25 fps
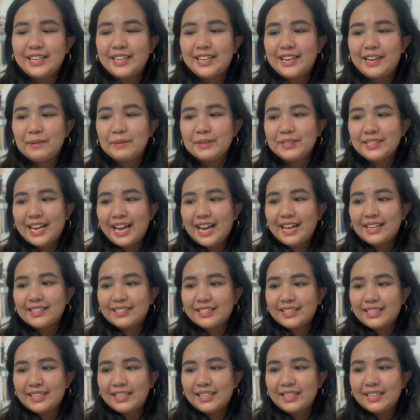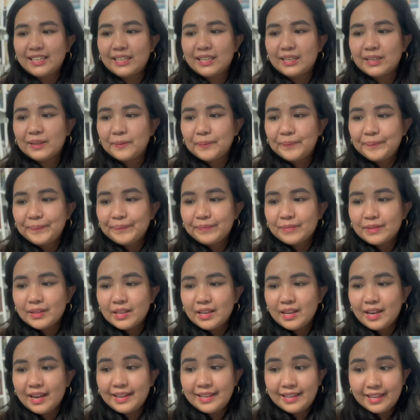And I was asking
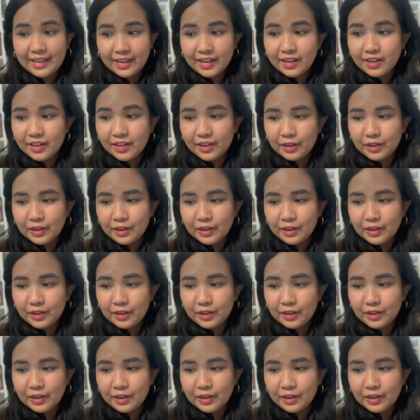Ayer